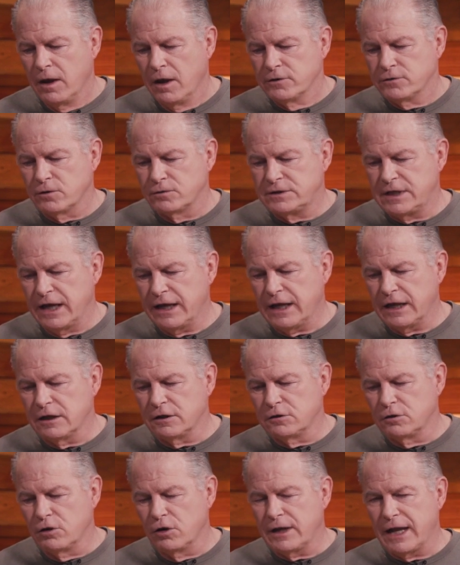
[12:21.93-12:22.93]
So taking
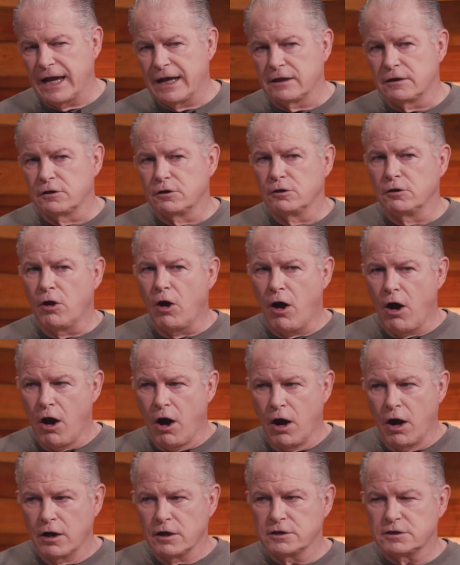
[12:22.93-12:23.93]
a look at
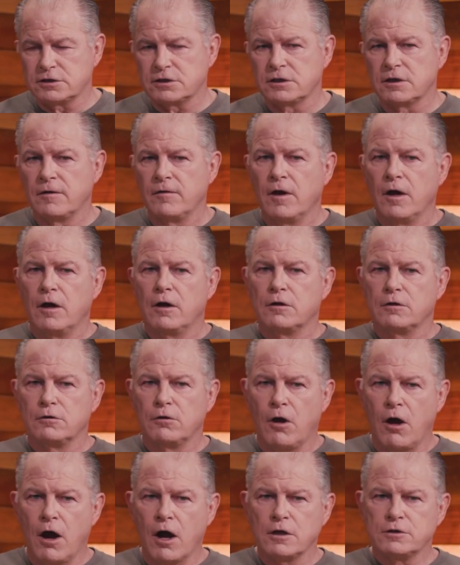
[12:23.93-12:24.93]
logs,
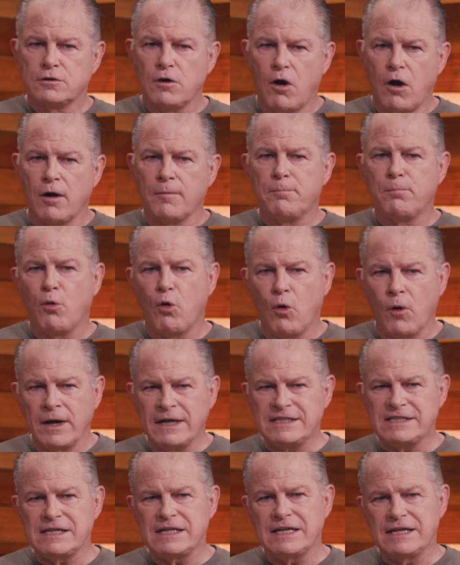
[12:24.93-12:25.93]
logs are
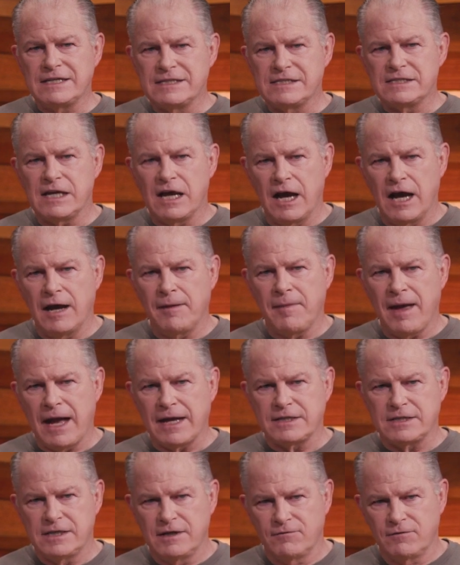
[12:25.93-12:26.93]
point-in-time
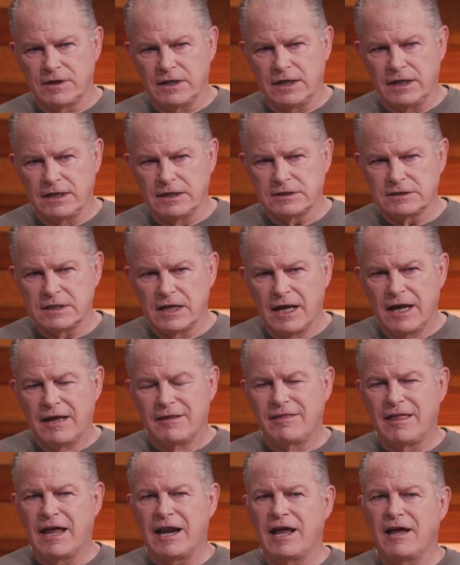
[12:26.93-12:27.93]
activities
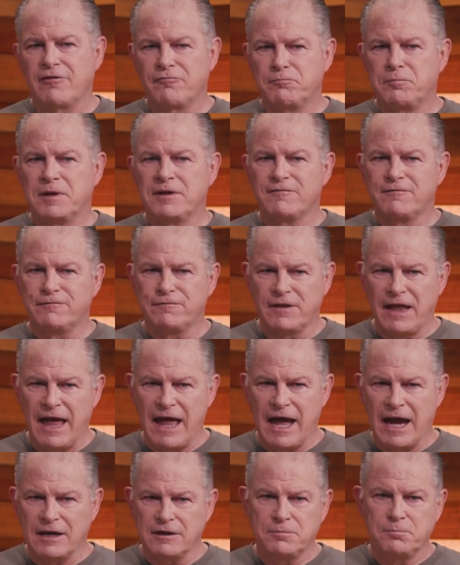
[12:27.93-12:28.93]
that have been
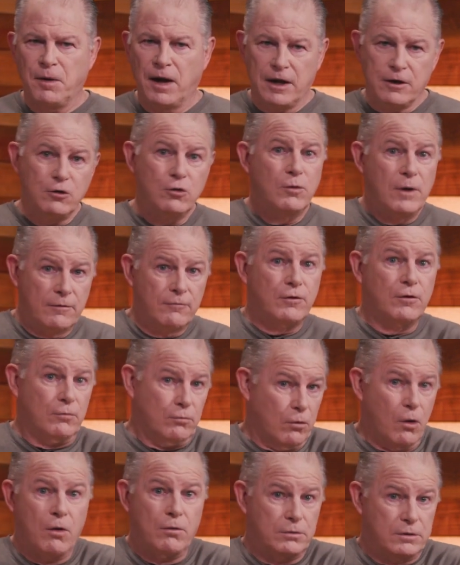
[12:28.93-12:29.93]
flagged by whoever
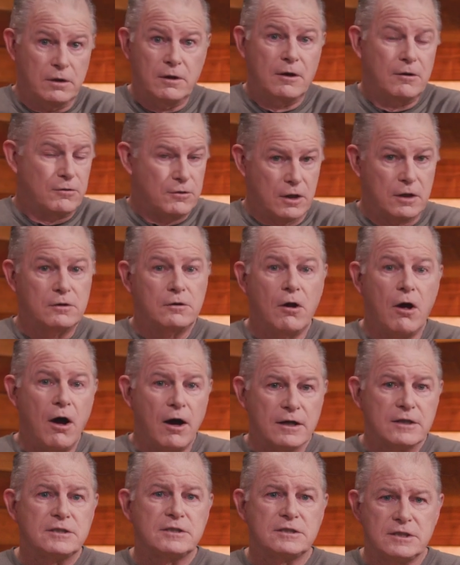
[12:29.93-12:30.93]
wrote the
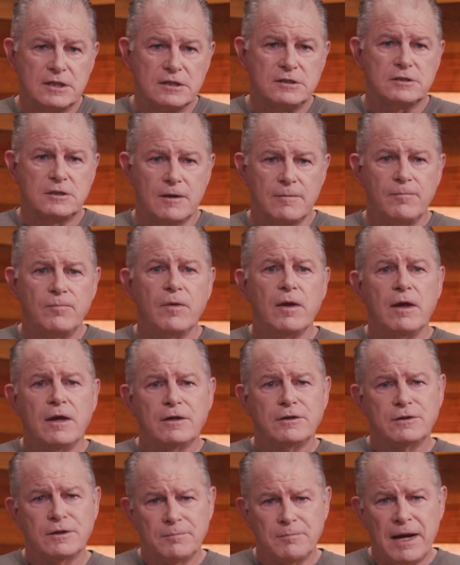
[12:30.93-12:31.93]
log system.
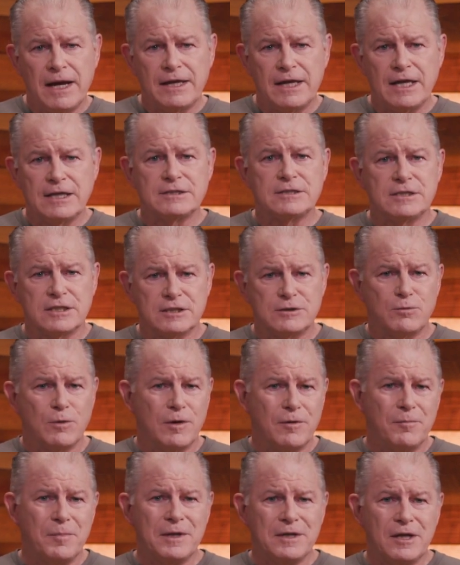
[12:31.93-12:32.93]
In my case, this
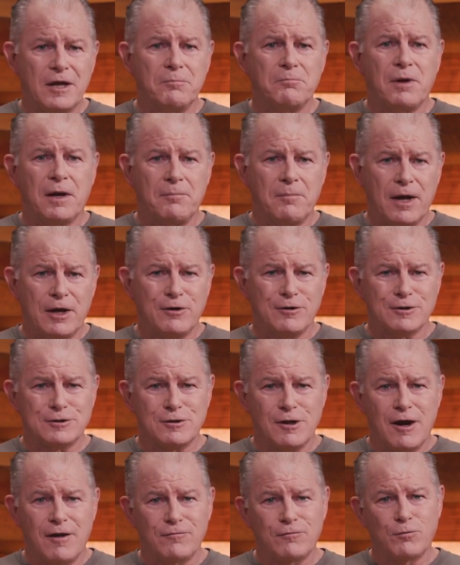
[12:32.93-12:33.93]
would have been done by
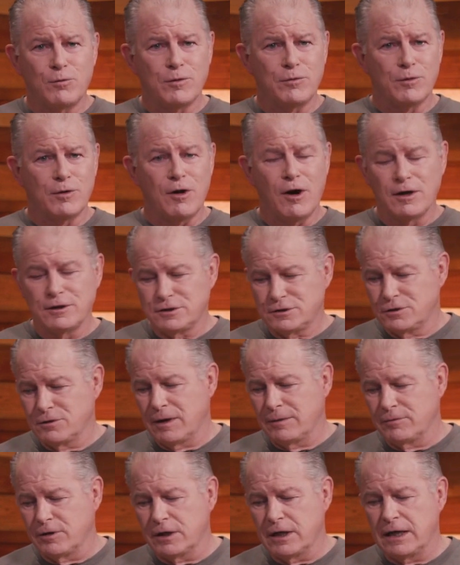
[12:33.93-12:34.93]
Microsoft with regards to,
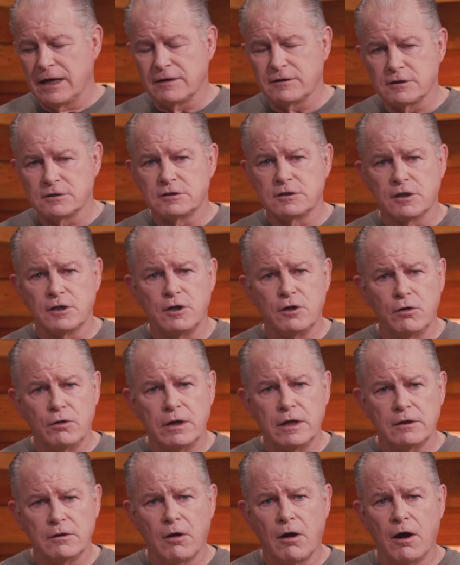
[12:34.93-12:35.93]
I'm looking at the
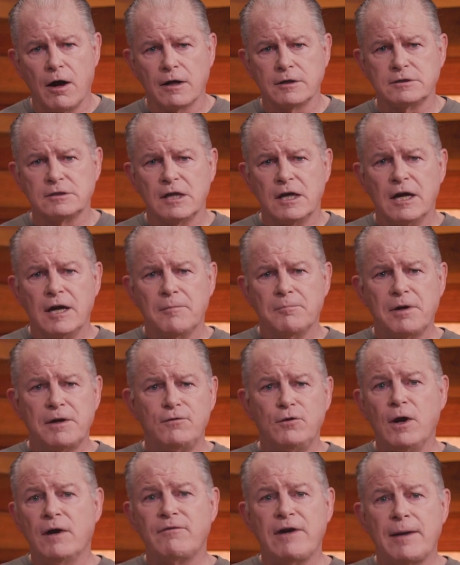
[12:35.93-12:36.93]
security logs. But
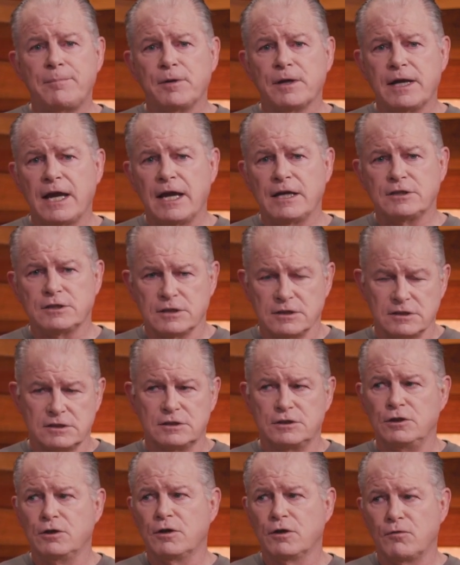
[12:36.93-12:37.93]
if you have
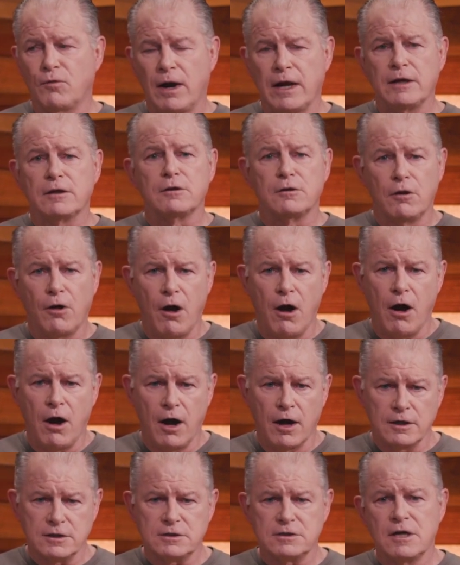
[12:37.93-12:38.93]
applications, you could write
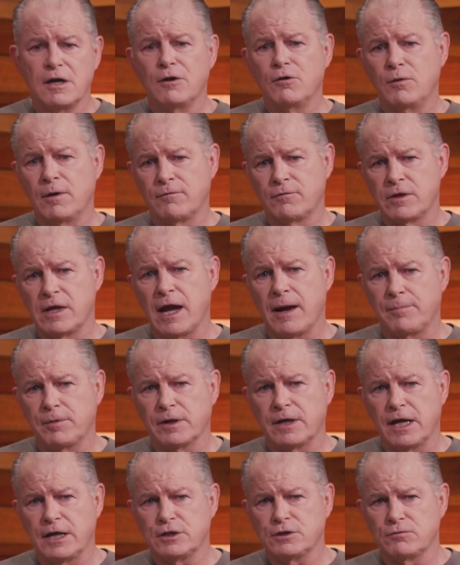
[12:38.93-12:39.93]
logs, whoever the
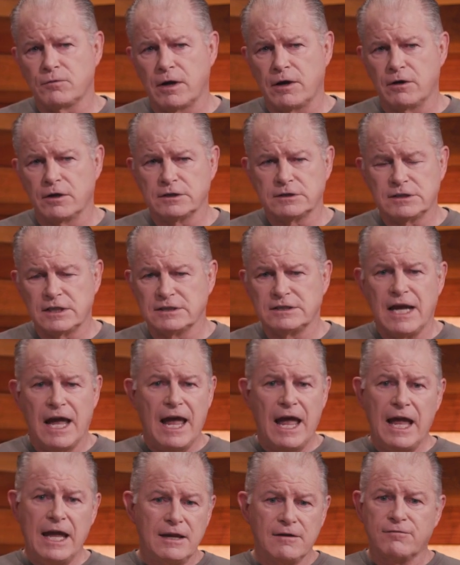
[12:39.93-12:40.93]
application writer is says,
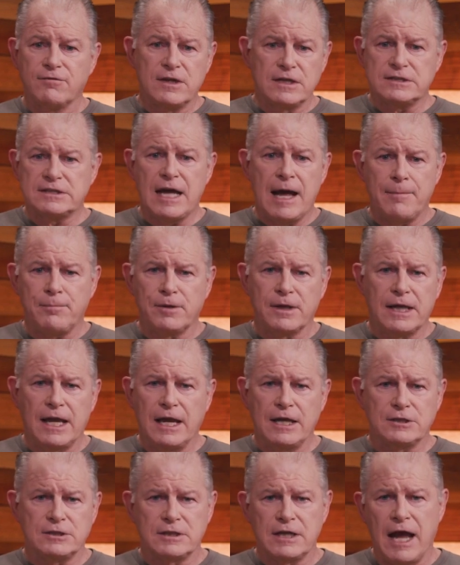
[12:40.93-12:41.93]
hey, if this
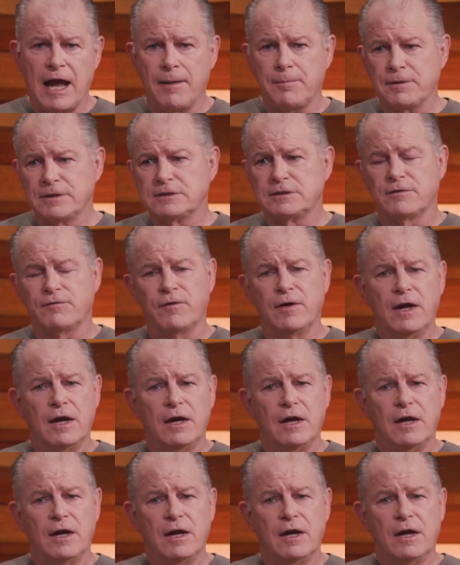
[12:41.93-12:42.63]
application happens, if